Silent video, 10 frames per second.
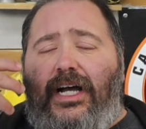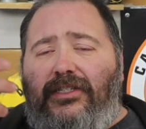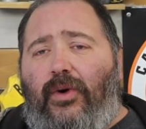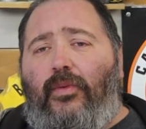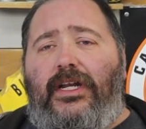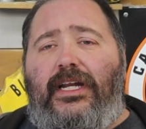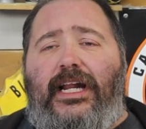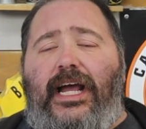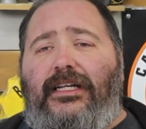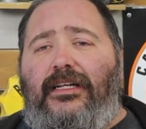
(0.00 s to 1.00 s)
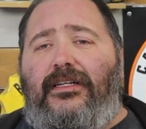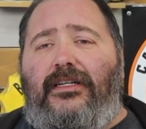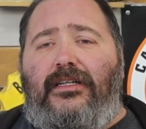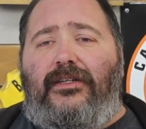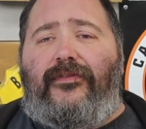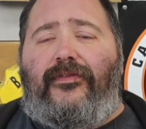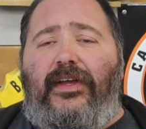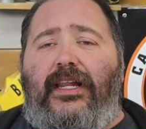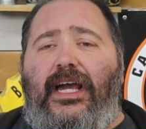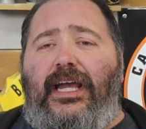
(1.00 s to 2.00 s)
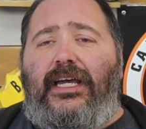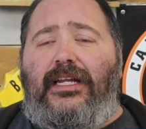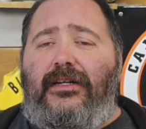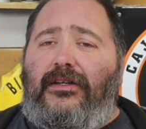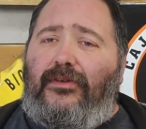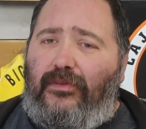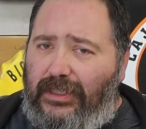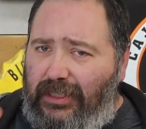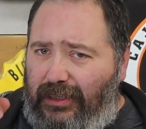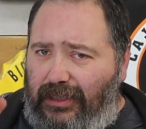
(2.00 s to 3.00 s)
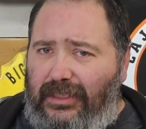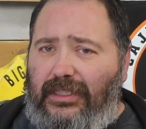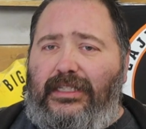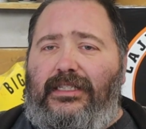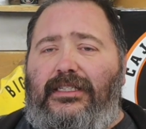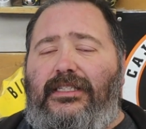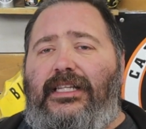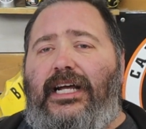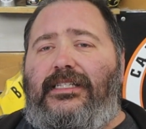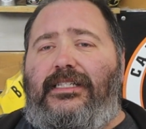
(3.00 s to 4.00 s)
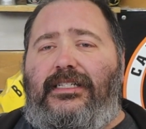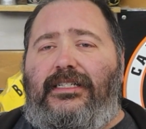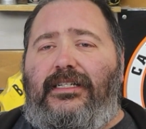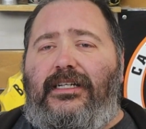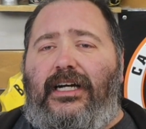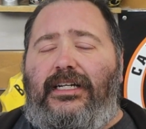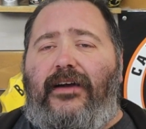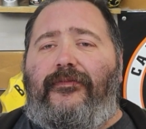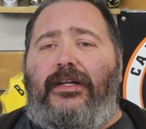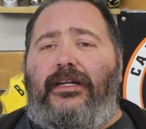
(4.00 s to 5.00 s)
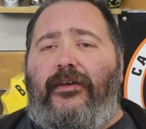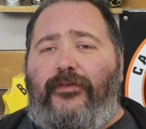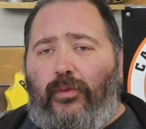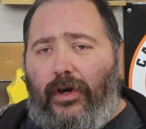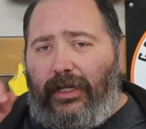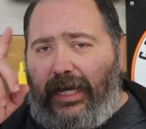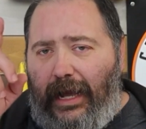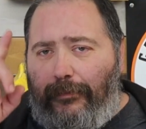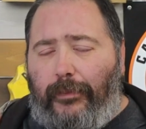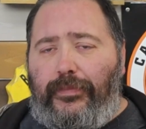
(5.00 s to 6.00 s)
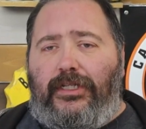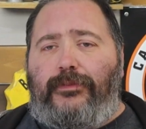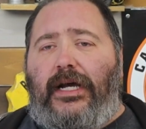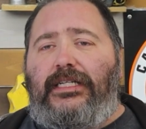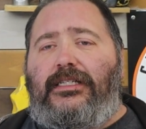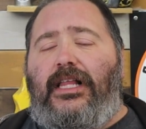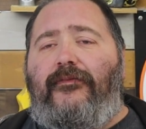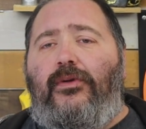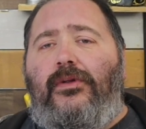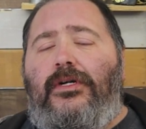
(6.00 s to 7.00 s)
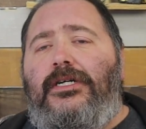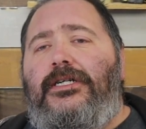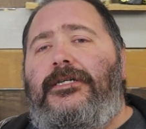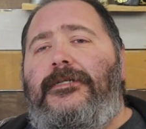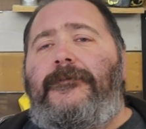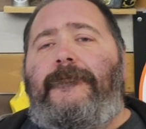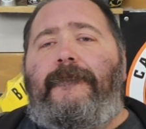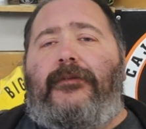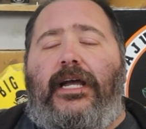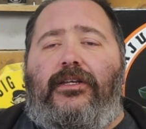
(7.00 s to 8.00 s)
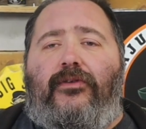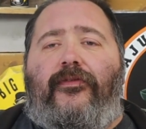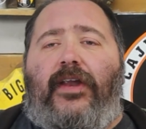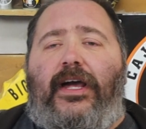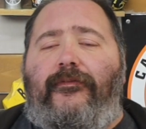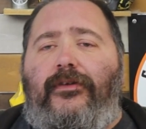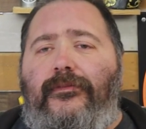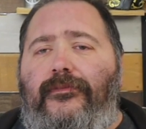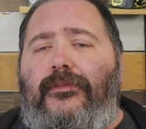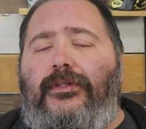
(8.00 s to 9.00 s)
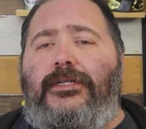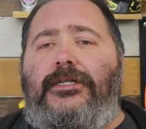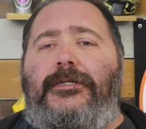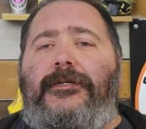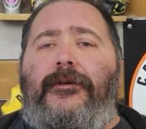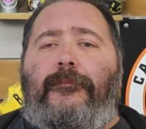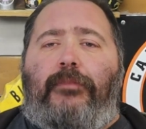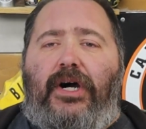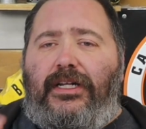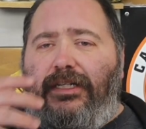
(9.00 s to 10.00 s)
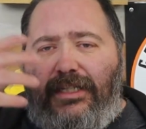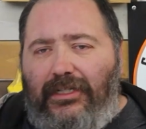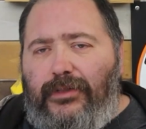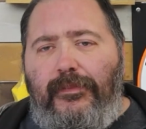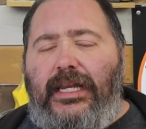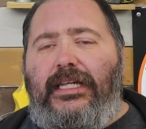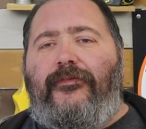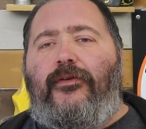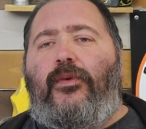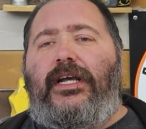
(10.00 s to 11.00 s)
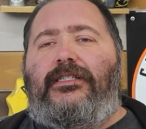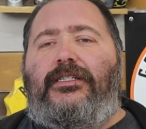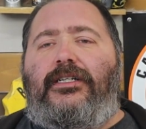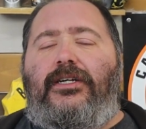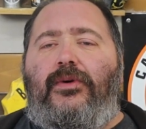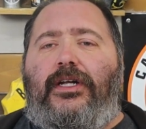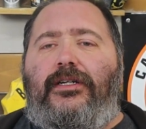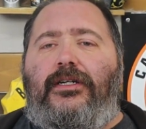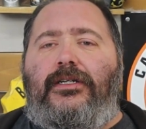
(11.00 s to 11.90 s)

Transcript: I saw one that had filet in it, which that's a definite if you want to amp up your spice level and your flavor. But there's many different ways to do it.